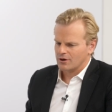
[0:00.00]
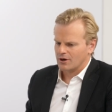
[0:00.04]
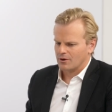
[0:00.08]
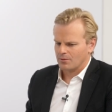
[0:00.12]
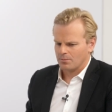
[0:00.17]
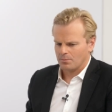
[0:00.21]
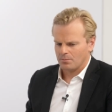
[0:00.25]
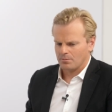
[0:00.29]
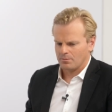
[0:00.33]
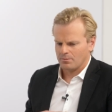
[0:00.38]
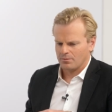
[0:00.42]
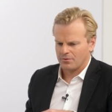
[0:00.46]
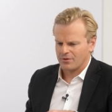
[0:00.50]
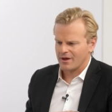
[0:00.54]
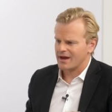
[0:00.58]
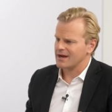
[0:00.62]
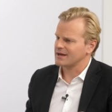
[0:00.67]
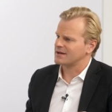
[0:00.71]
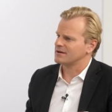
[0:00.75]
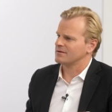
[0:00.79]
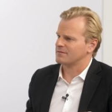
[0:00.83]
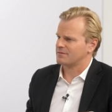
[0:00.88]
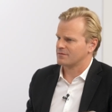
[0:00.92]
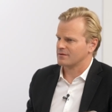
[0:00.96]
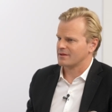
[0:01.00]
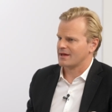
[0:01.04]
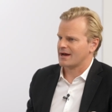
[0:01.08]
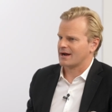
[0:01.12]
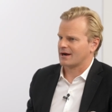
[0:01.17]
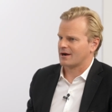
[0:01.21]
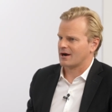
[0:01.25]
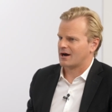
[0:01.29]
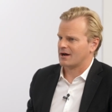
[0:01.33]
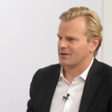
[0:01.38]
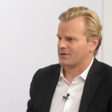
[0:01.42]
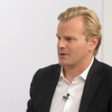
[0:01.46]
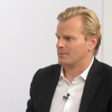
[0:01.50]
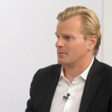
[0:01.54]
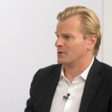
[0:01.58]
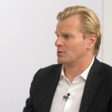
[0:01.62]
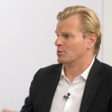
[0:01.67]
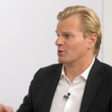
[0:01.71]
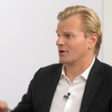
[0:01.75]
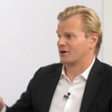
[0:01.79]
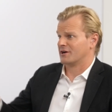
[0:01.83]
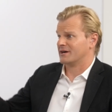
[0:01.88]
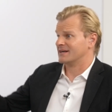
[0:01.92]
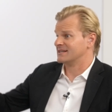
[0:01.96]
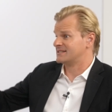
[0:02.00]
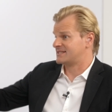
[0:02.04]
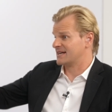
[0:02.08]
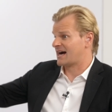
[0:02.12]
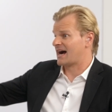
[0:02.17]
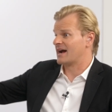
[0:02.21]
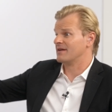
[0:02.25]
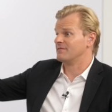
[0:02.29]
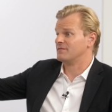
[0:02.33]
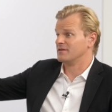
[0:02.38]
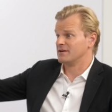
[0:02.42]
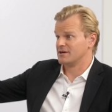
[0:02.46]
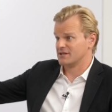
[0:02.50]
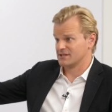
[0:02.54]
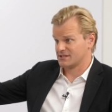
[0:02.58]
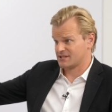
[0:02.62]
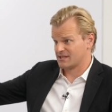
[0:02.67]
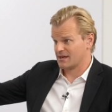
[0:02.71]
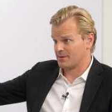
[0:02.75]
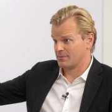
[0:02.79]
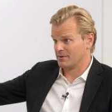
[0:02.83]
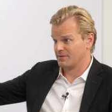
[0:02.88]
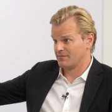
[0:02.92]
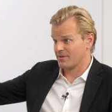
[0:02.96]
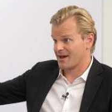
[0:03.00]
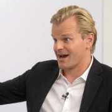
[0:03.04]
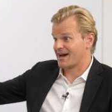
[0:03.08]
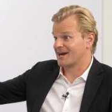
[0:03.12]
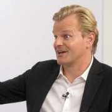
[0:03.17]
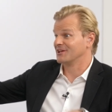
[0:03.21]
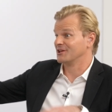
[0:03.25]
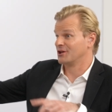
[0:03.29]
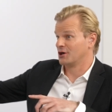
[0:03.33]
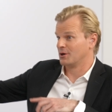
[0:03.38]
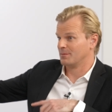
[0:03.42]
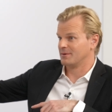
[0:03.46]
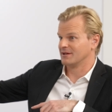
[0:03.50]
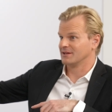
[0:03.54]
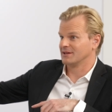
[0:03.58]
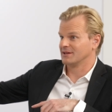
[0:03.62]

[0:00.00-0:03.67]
know, thank you for that, Goutham, and we're going to dive into some of that a little bit